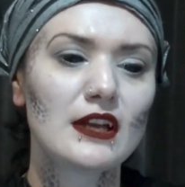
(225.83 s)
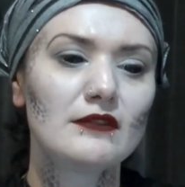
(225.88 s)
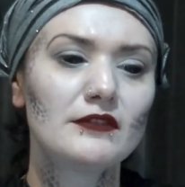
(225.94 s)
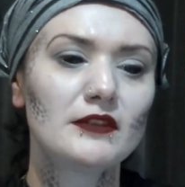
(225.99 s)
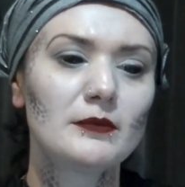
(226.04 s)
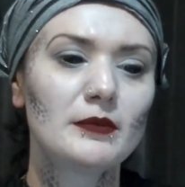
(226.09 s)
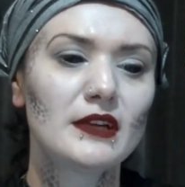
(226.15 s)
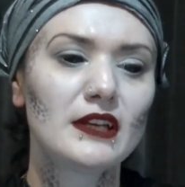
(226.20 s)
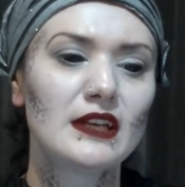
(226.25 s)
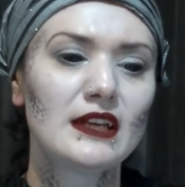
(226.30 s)

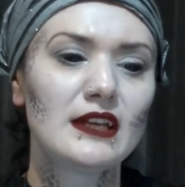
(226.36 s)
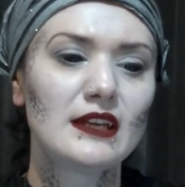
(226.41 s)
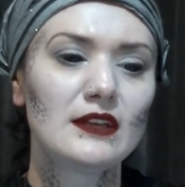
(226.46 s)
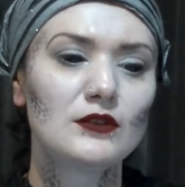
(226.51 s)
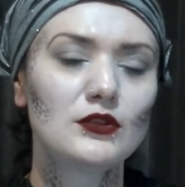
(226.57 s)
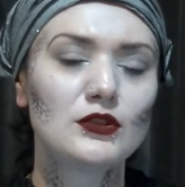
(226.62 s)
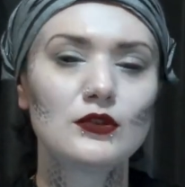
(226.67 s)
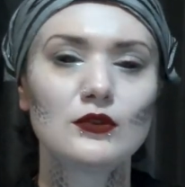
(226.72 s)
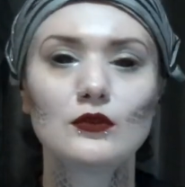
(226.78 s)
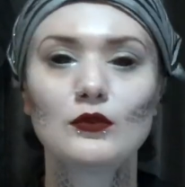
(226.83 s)
everybody
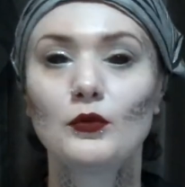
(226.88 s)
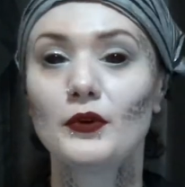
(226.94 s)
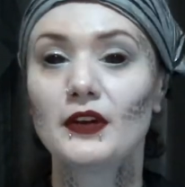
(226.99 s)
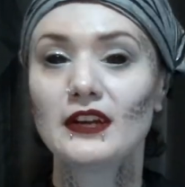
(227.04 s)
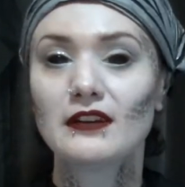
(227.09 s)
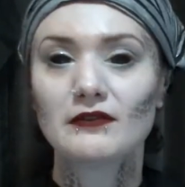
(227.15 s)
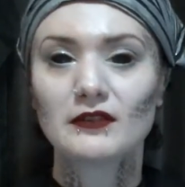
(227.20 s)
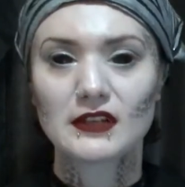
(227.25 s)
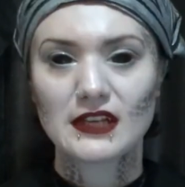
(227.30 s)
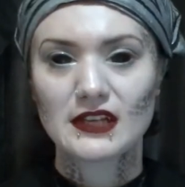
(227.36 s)
into
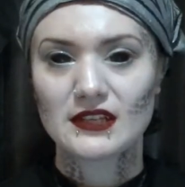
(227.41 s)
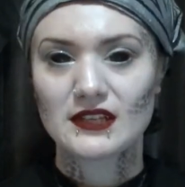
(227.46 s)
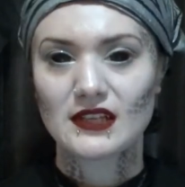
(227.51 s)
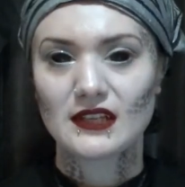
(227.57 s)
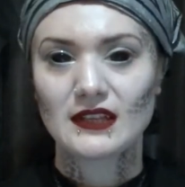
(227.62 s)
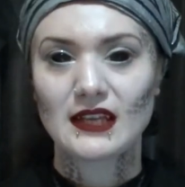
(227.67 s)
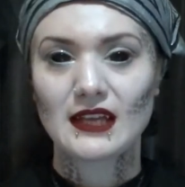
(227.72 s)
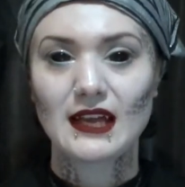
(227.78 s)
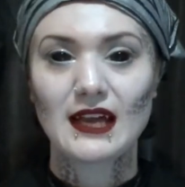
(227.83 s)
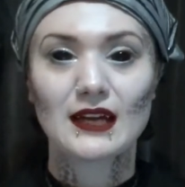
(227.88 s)
whatever it is
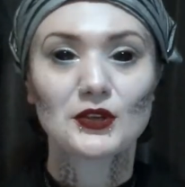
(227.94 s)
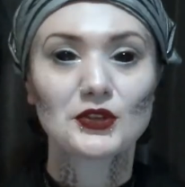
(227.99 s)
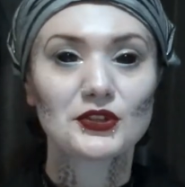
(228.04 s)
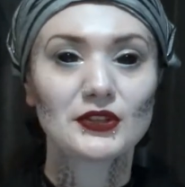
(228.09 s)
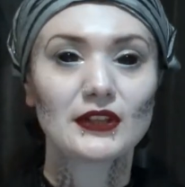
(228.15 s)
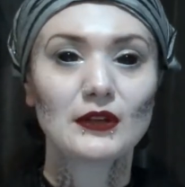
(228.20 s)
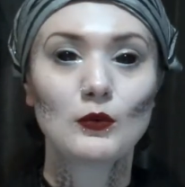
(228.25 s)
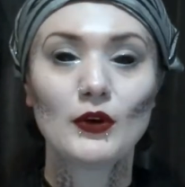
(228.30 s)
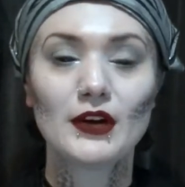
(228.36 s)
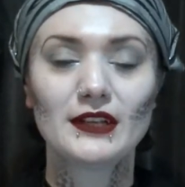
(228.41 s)
that they
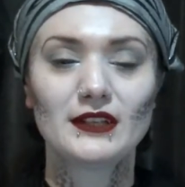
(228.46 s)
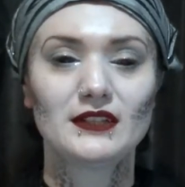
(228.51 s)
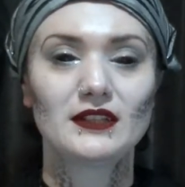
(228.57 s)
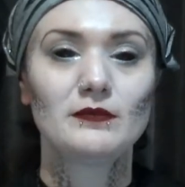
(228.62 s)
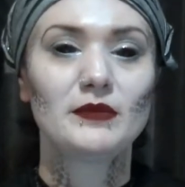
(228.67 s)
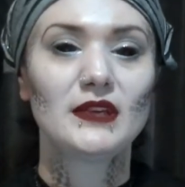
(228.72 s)
actually want to